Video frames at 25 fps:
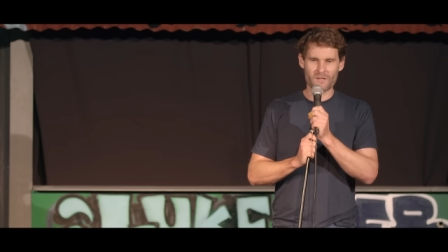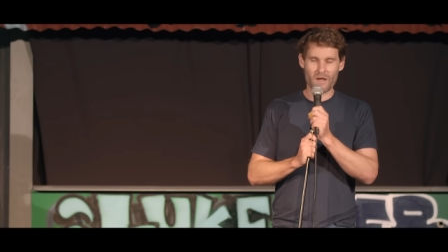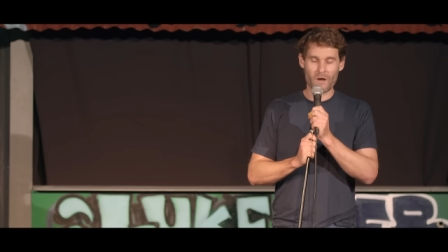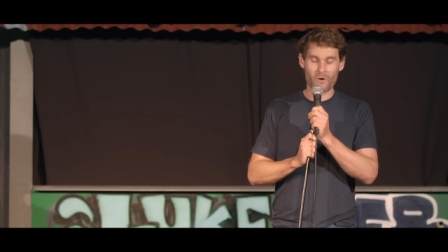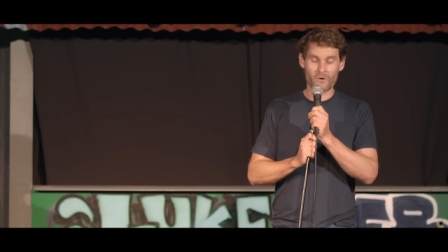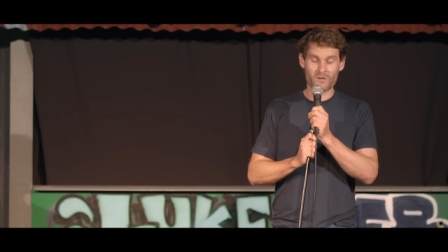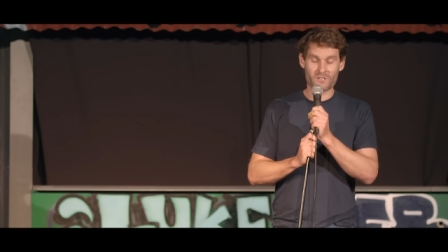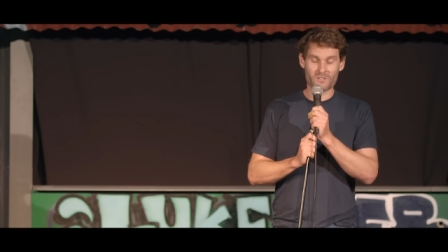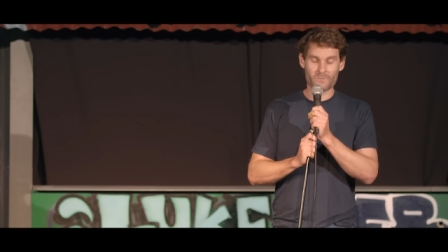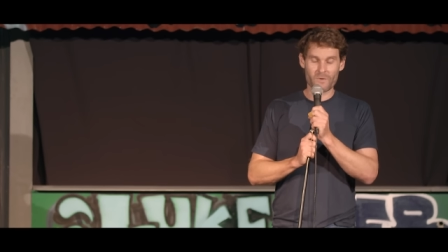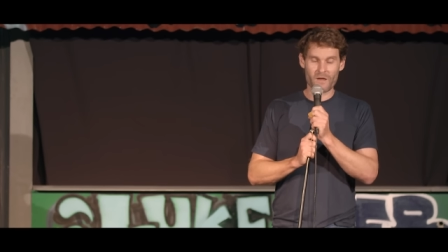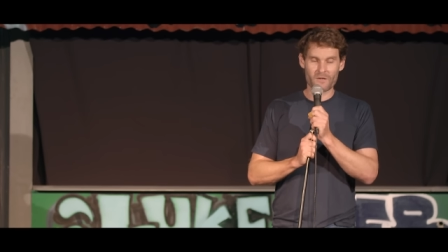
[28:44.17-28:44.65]

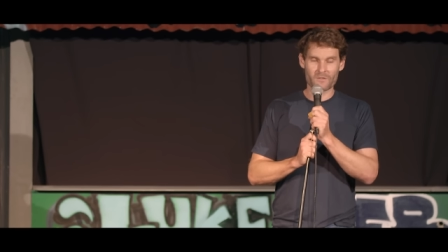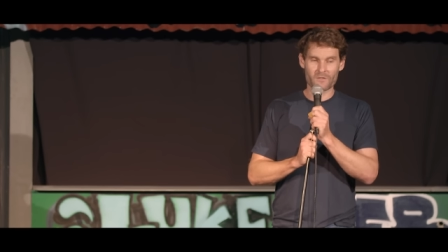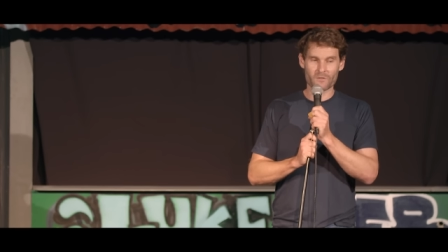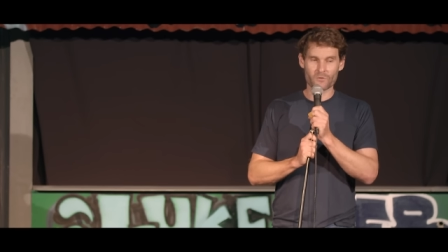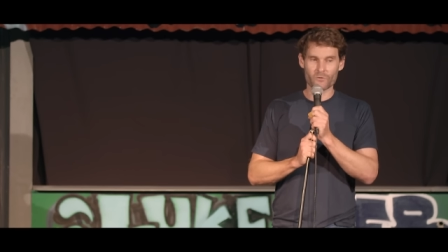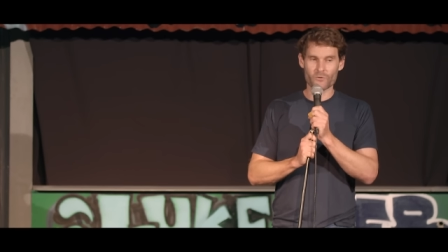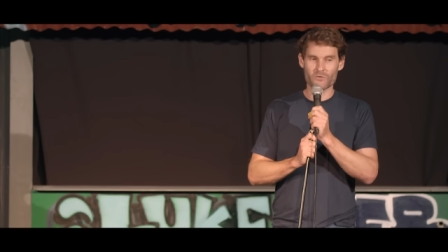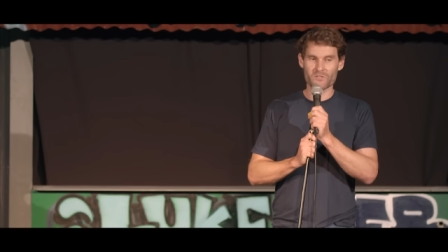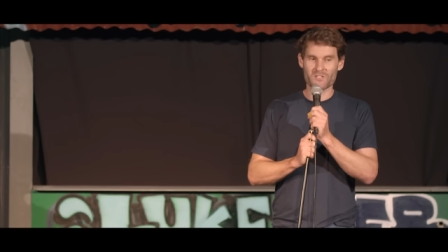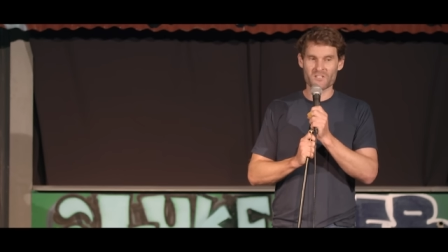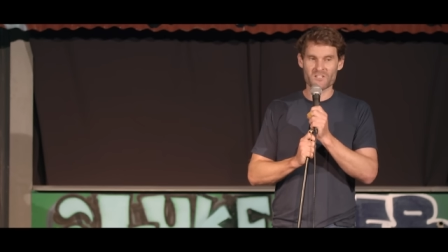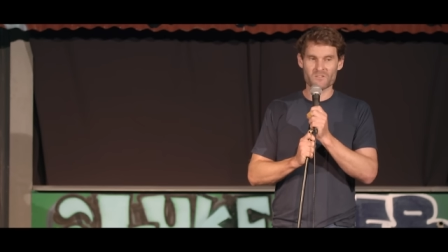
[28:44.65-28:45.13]
Darren is about to
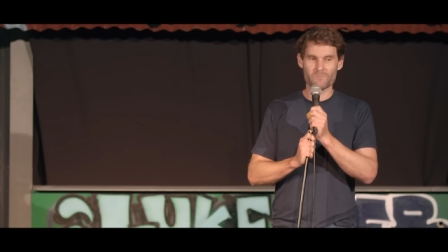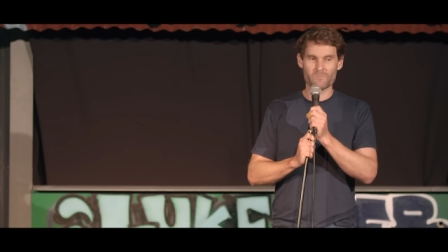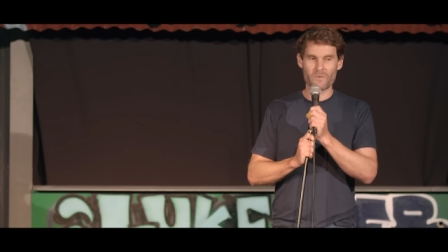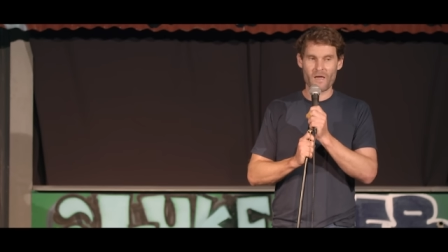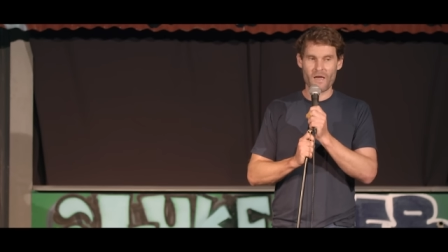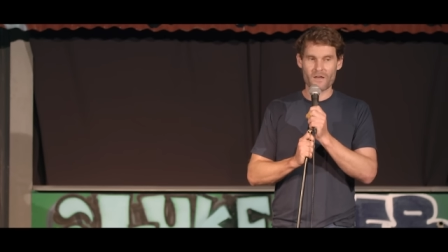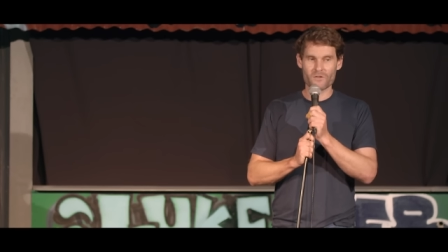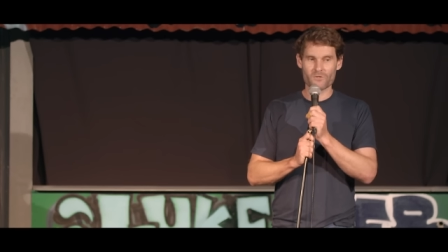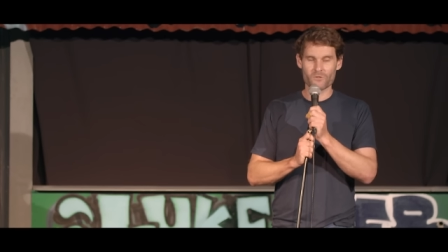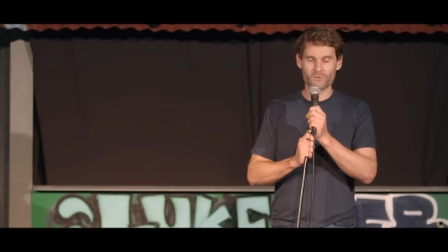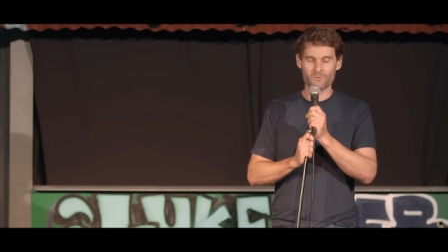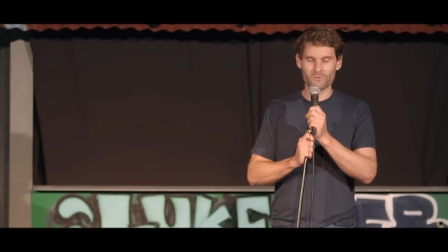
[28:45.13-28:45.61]
lose his
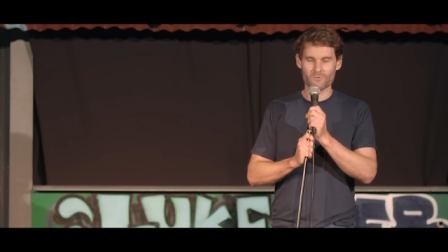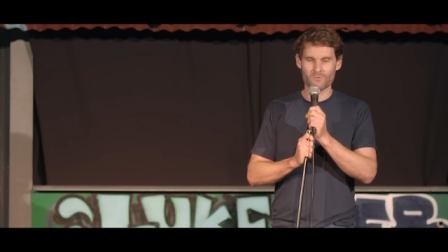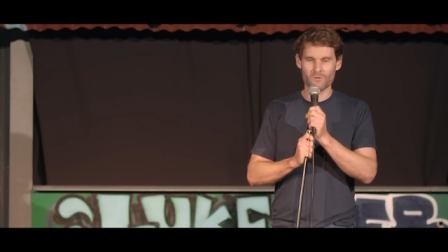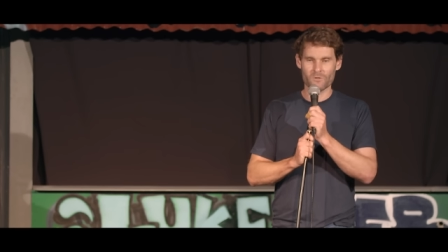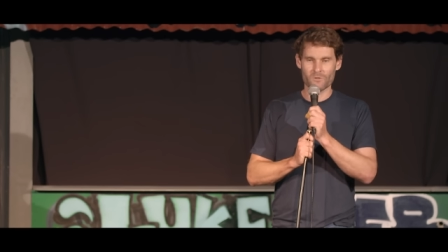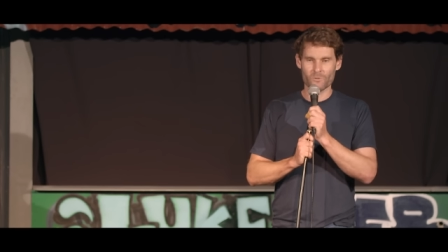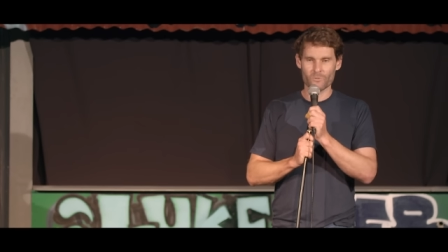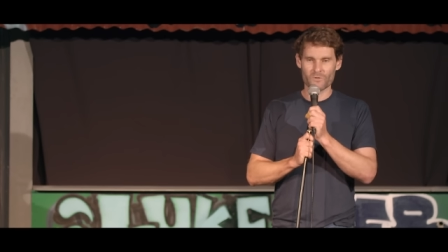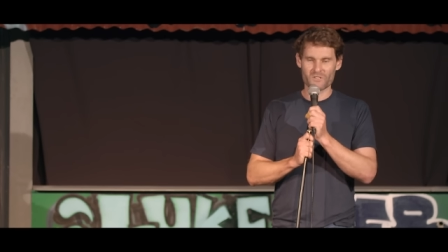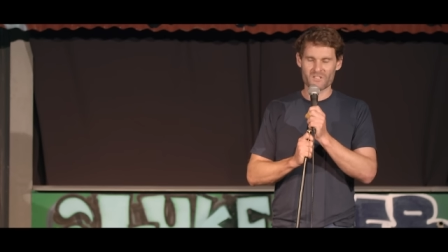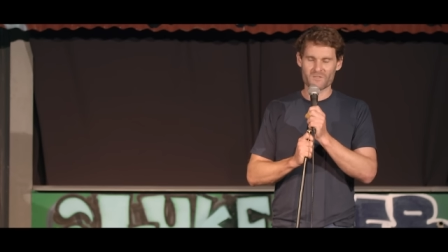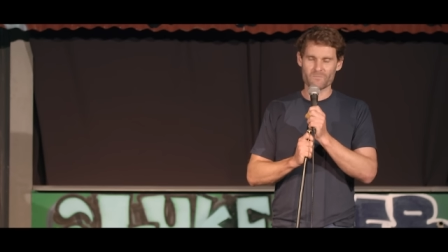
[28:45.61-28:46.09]
battle
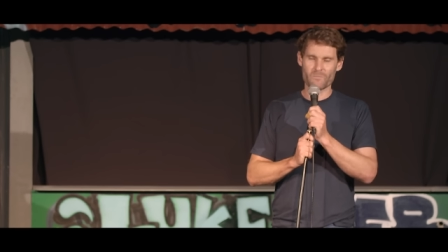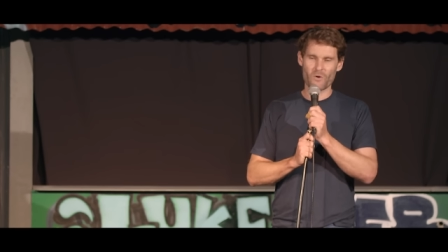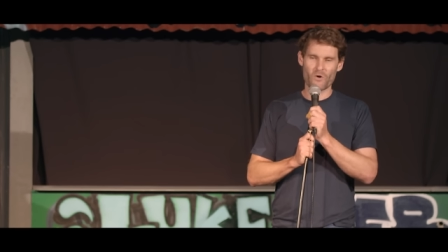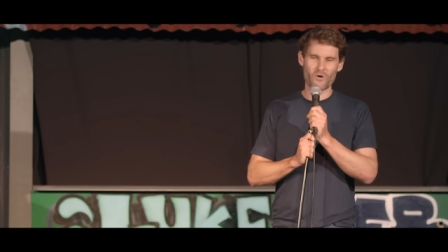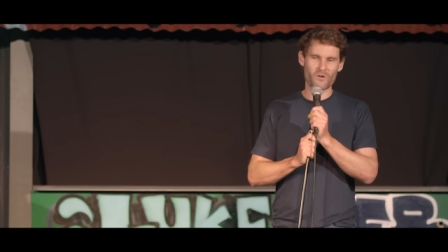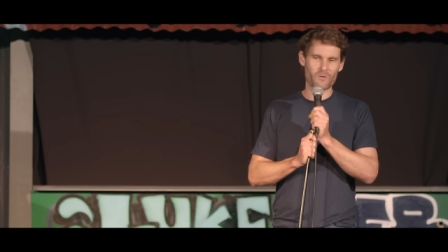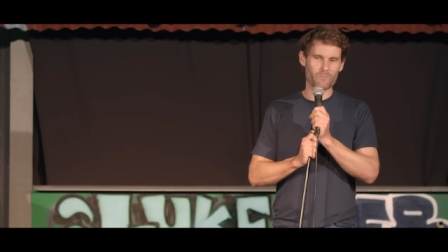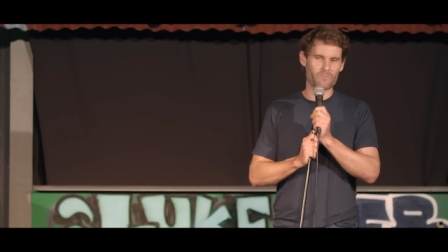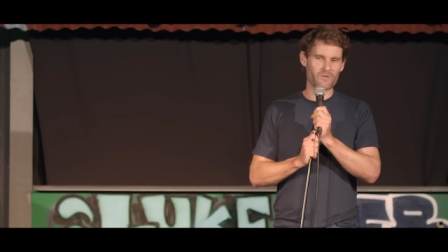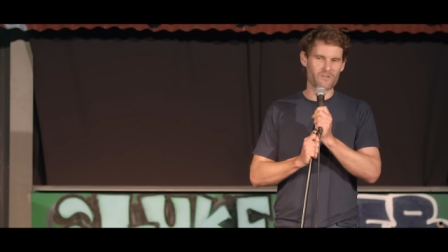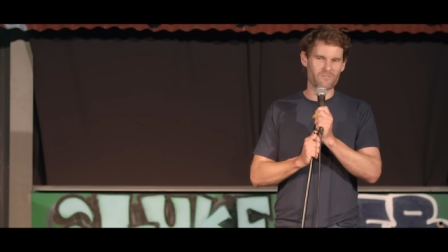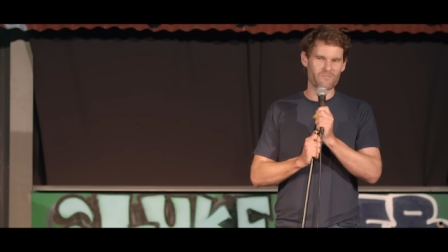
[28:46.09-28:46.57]
with
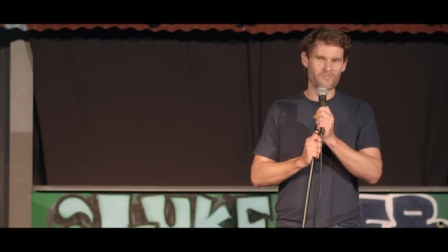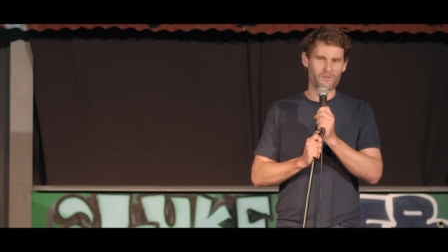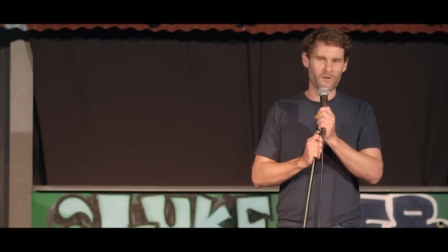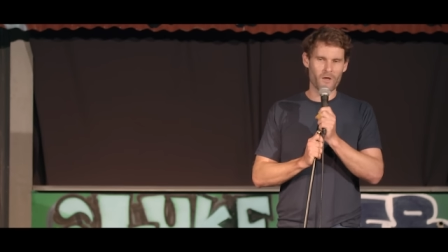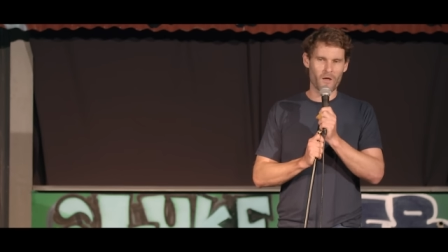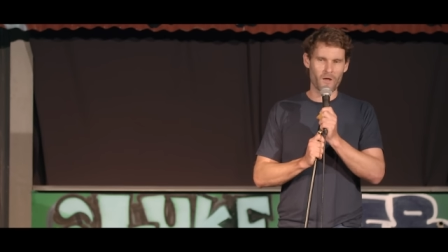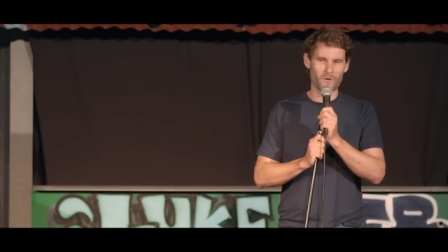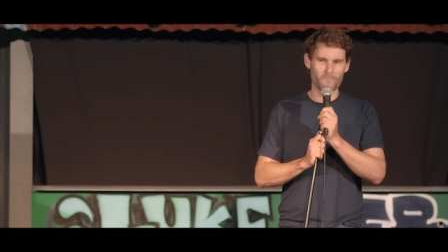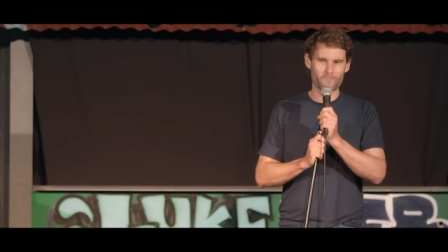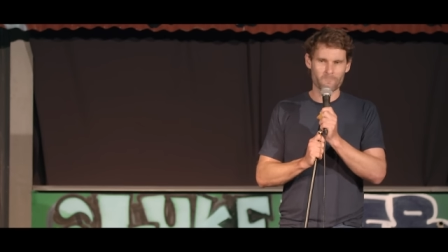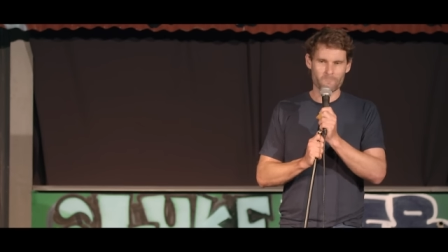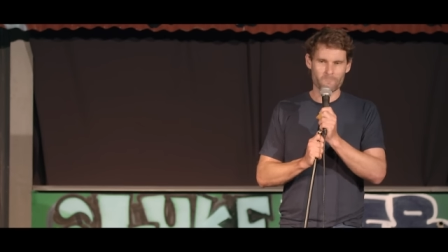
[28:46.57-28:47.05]
spina bifida.